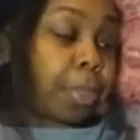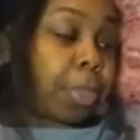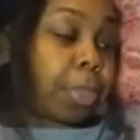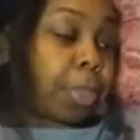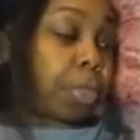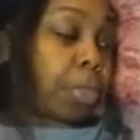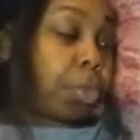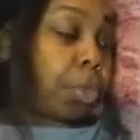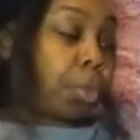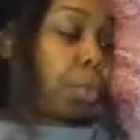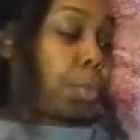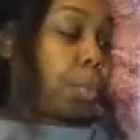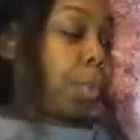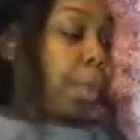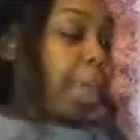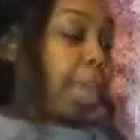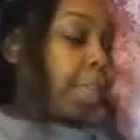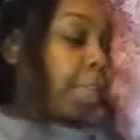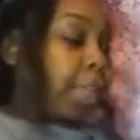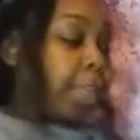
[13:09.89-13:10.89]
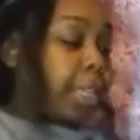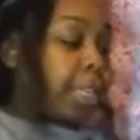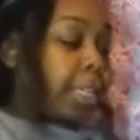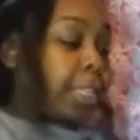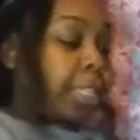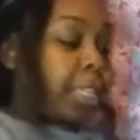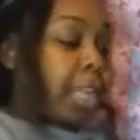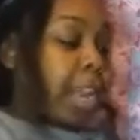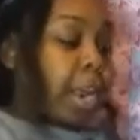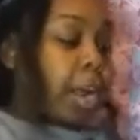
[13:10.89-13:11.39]
But the two main
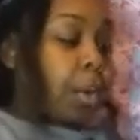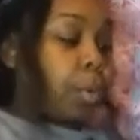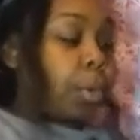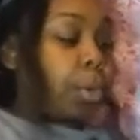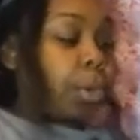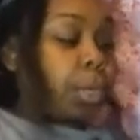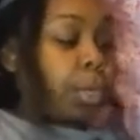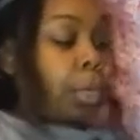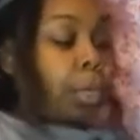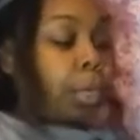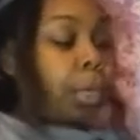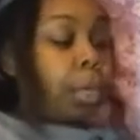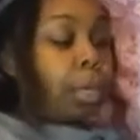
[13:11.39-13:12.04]
things that I would,